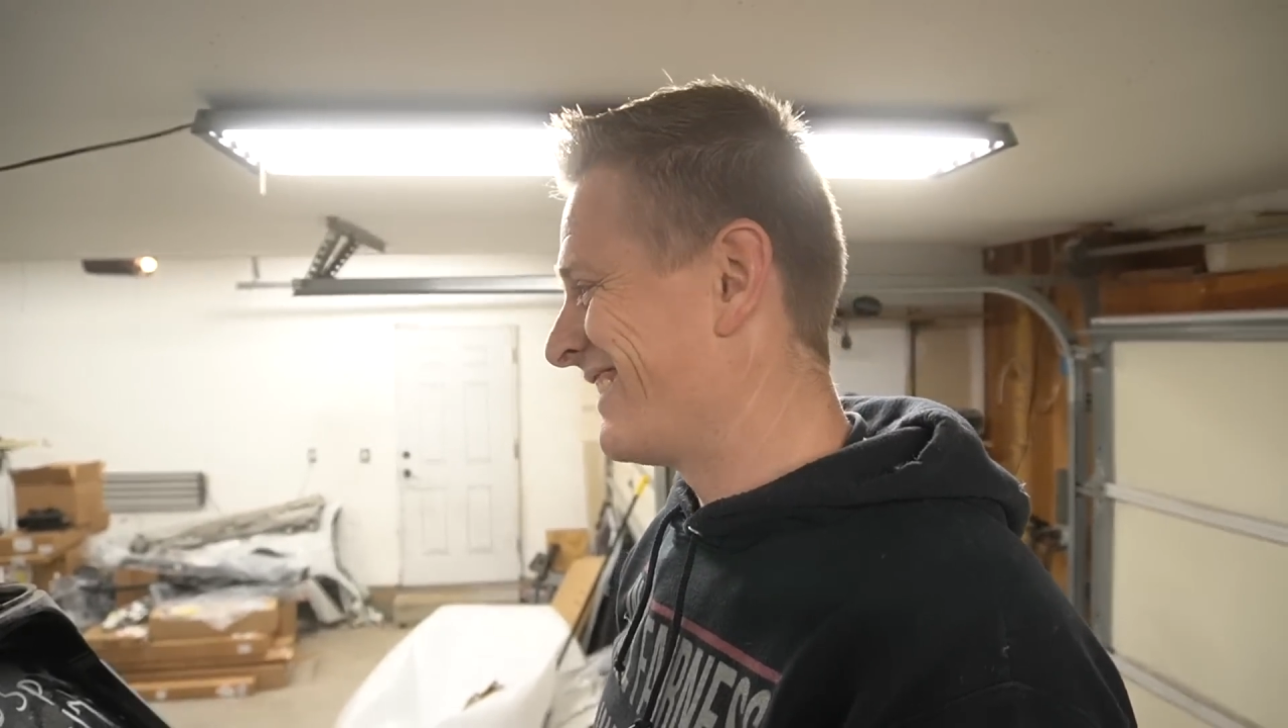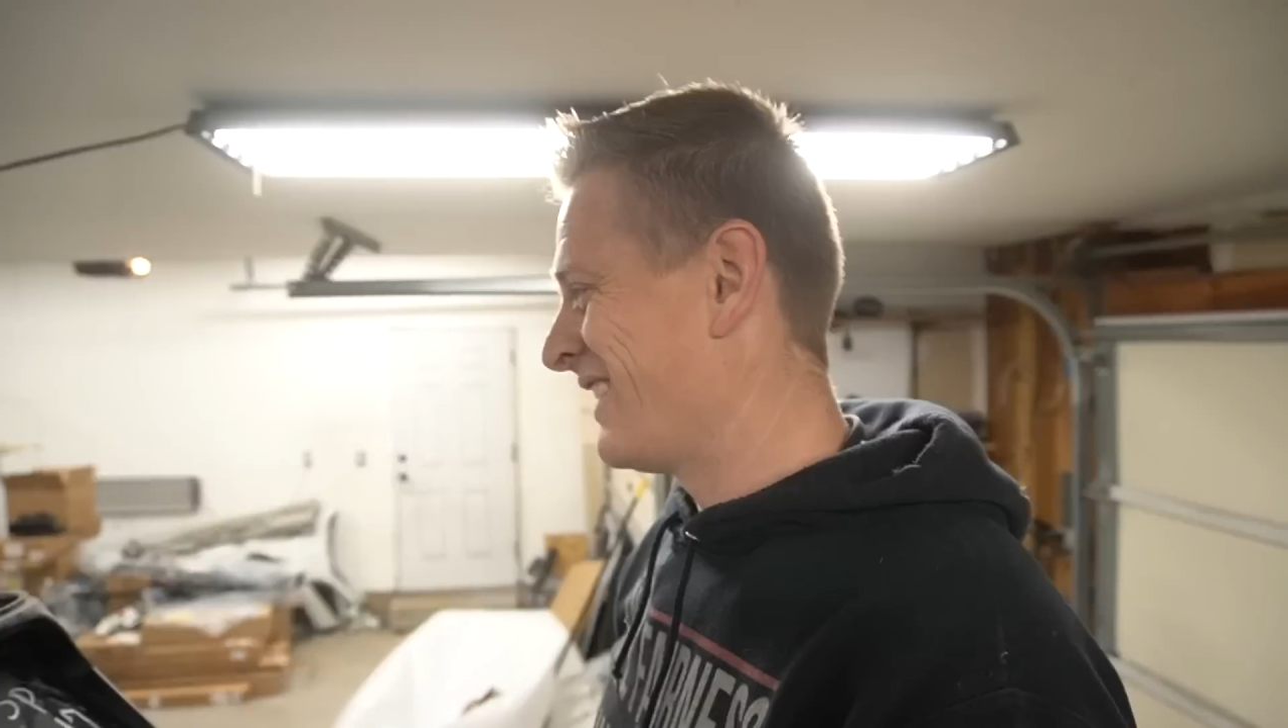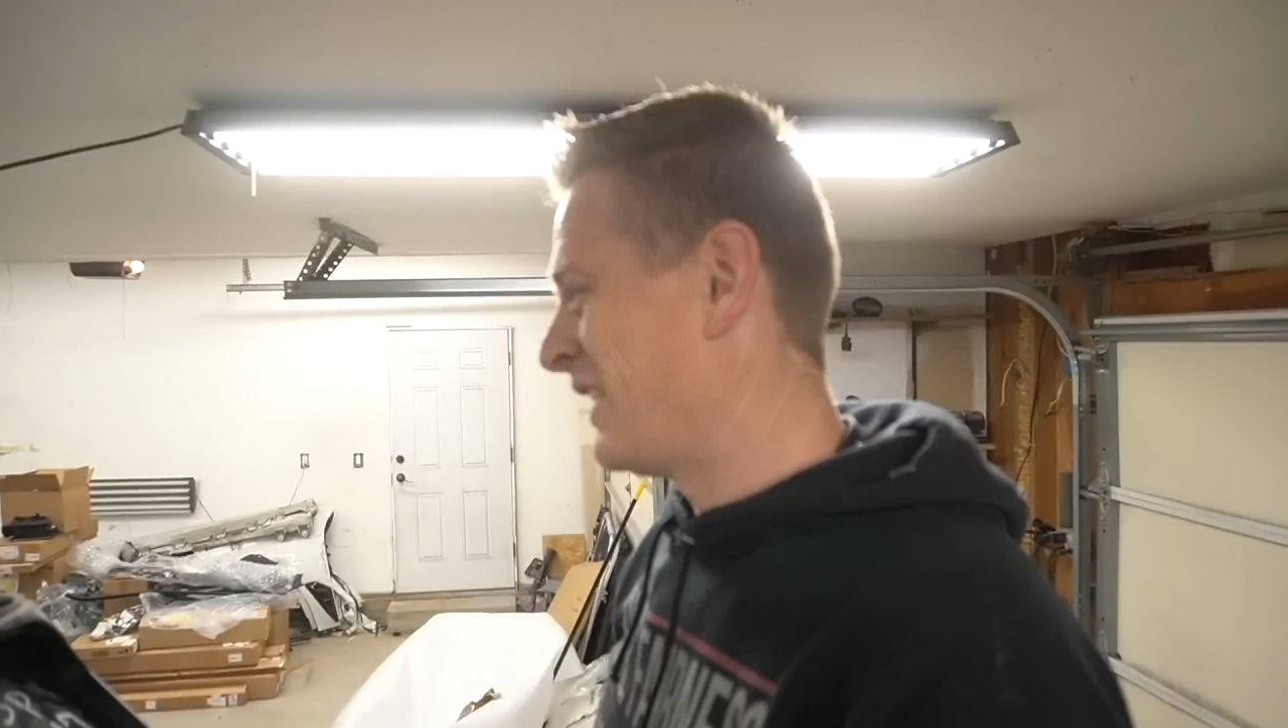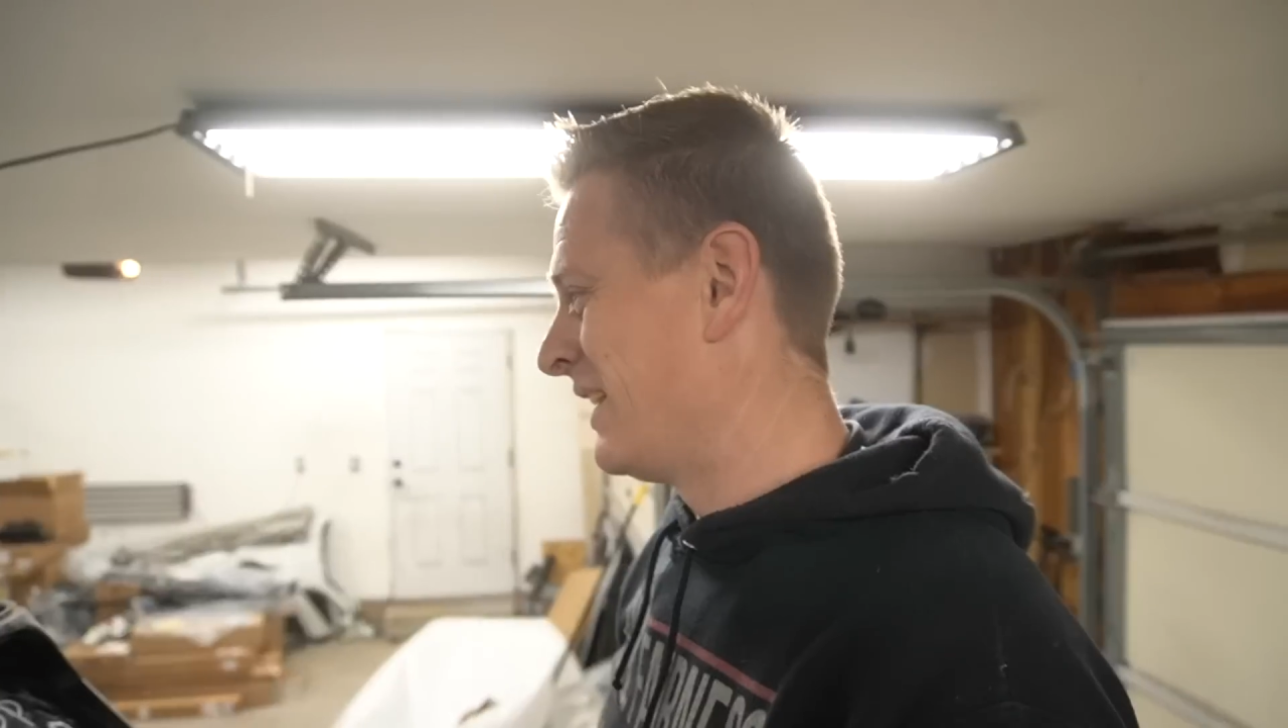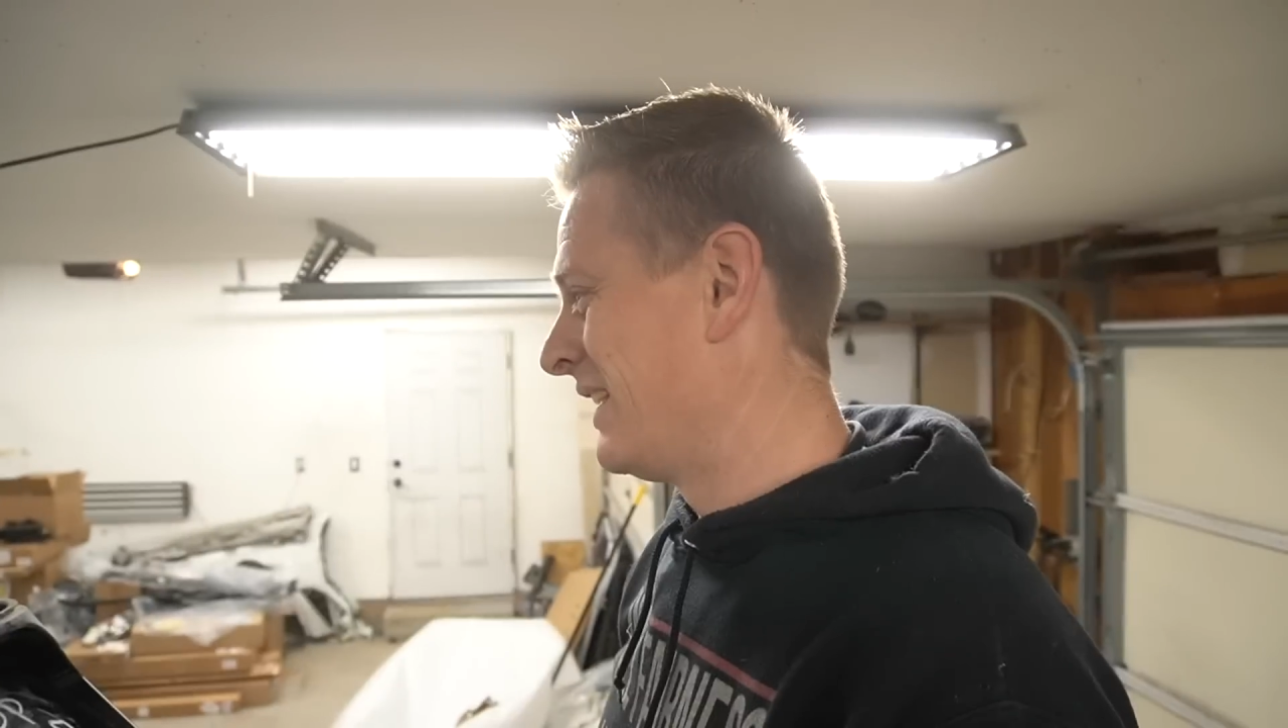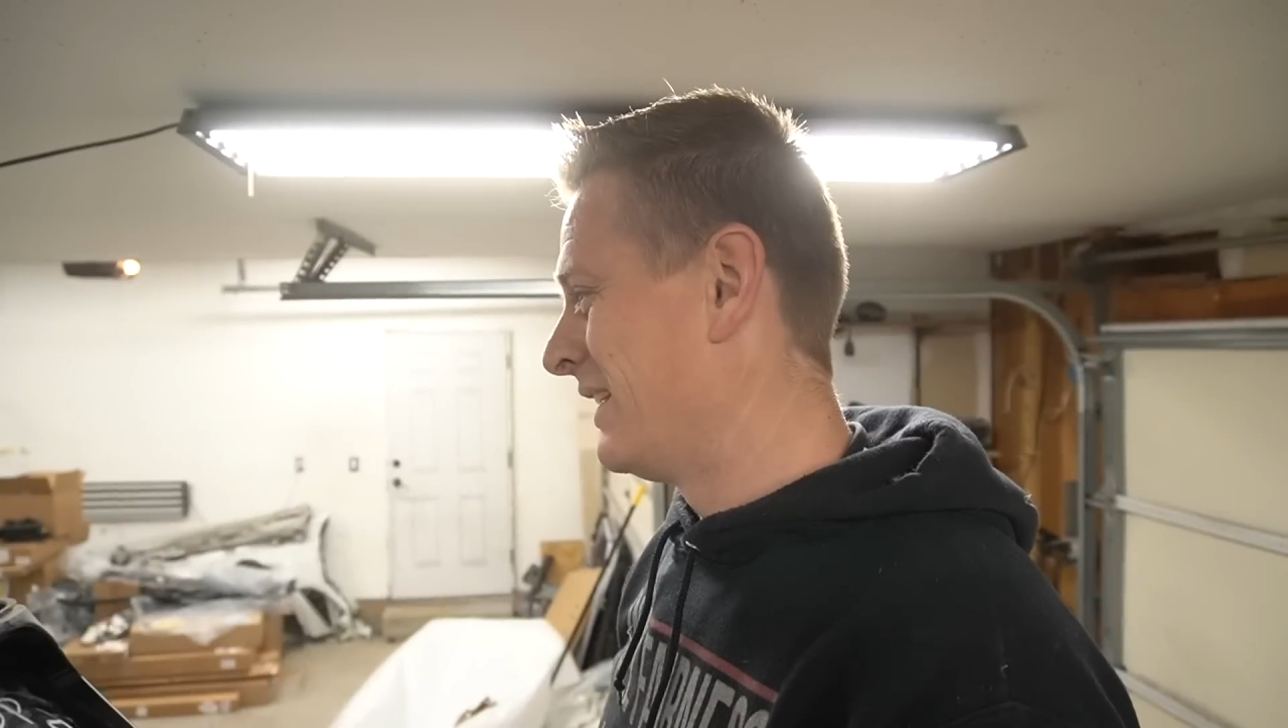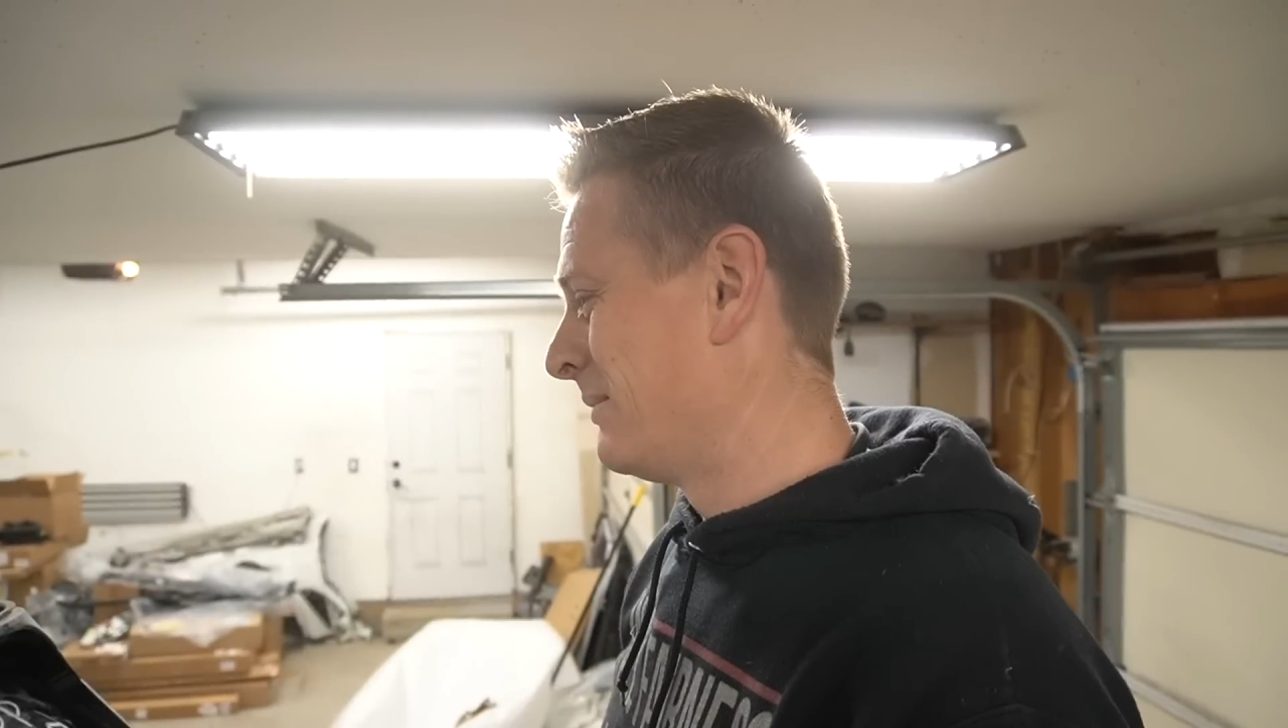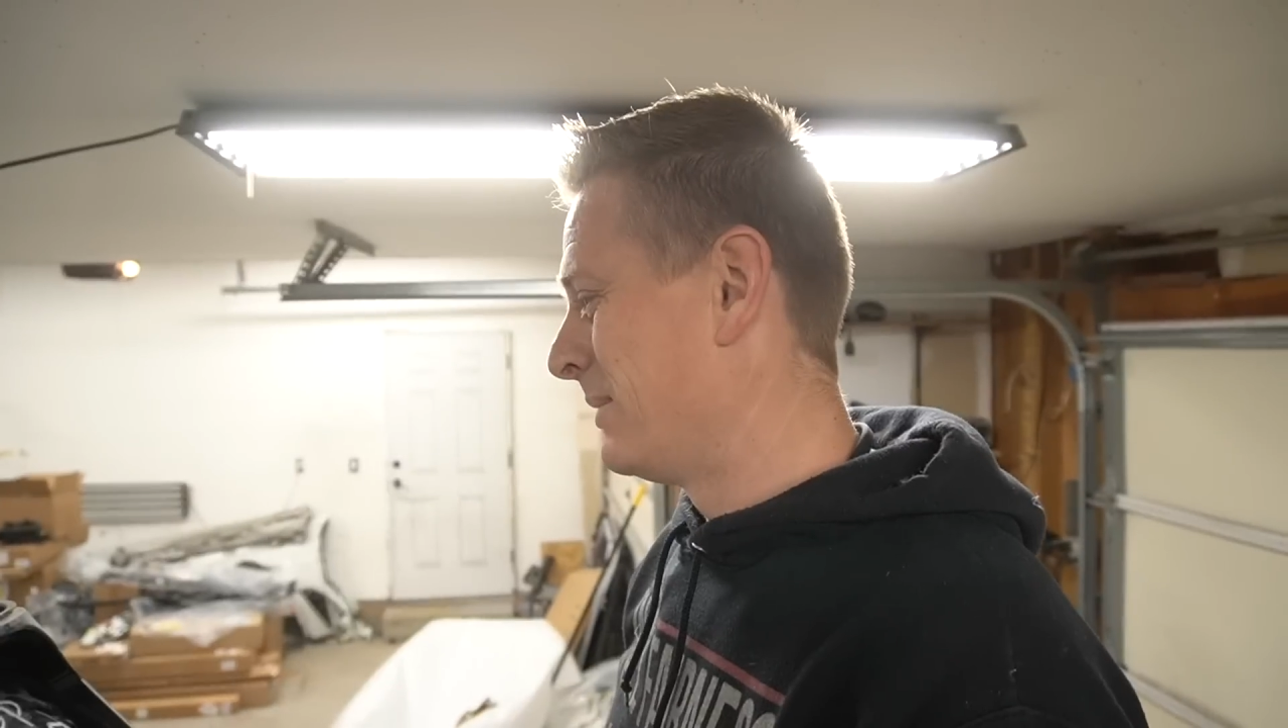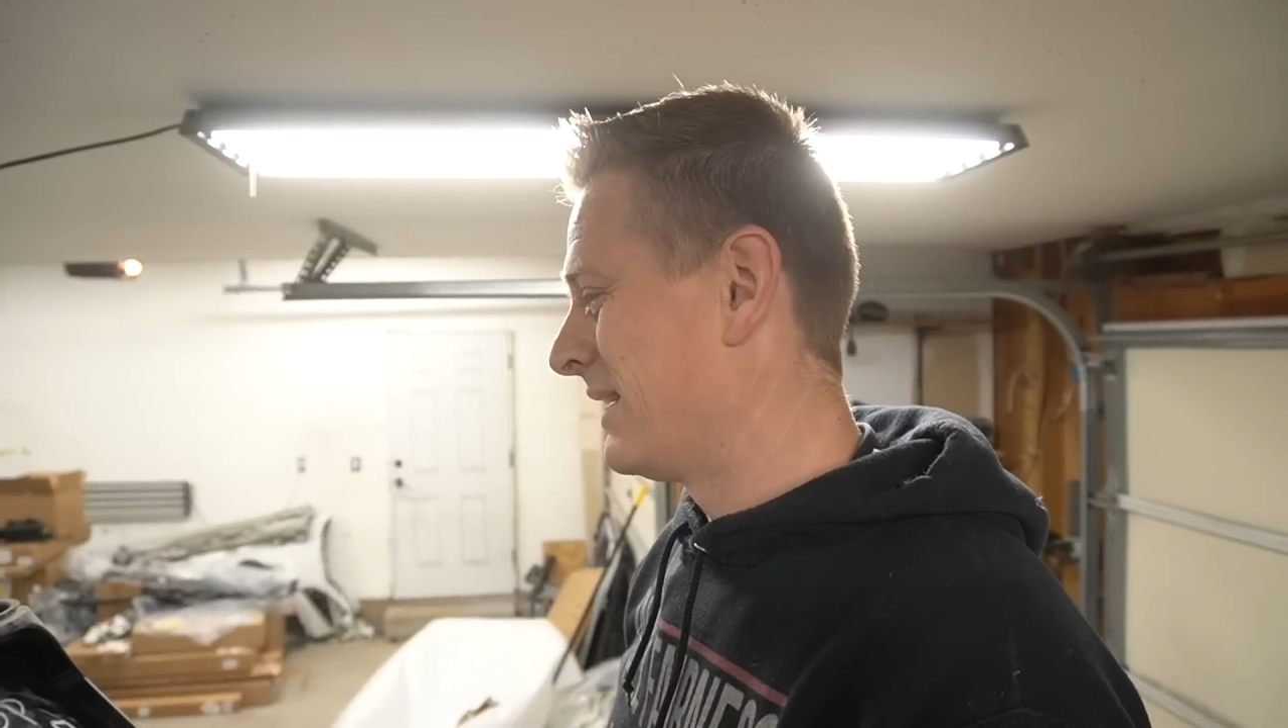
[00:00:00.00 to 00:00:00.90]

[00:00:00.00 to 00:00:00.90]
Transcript: rear ain't gonna be